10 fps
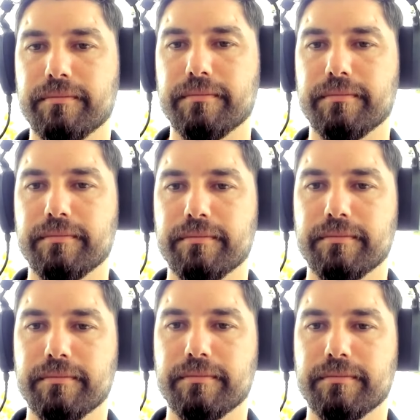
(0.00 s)

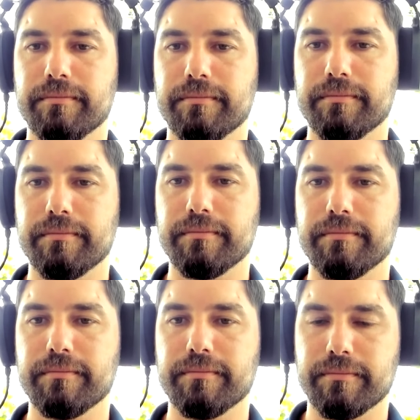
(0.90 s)

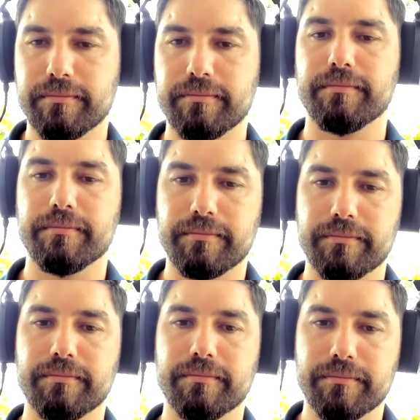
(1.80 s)

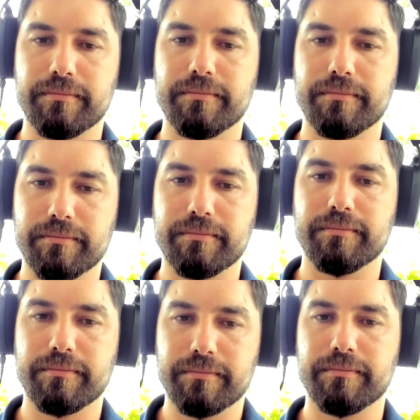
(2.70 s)

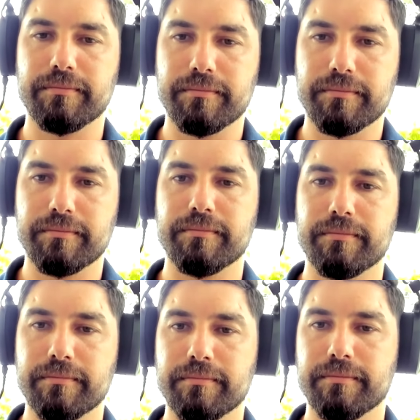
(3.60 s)

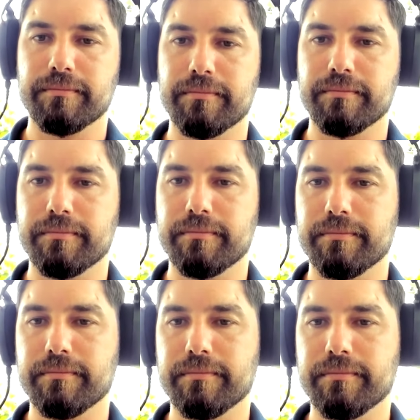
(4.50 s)

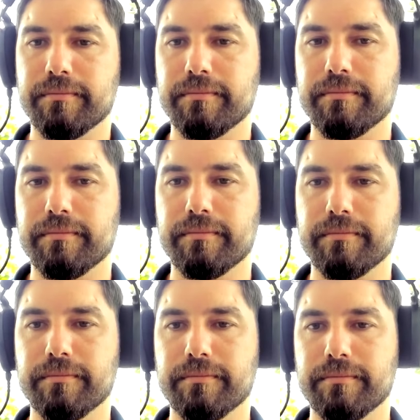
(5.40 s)

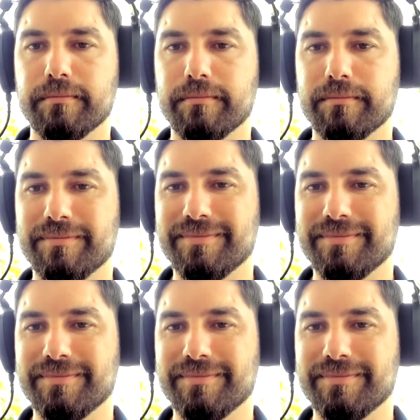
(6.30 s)
No words are spoken by the person on screen.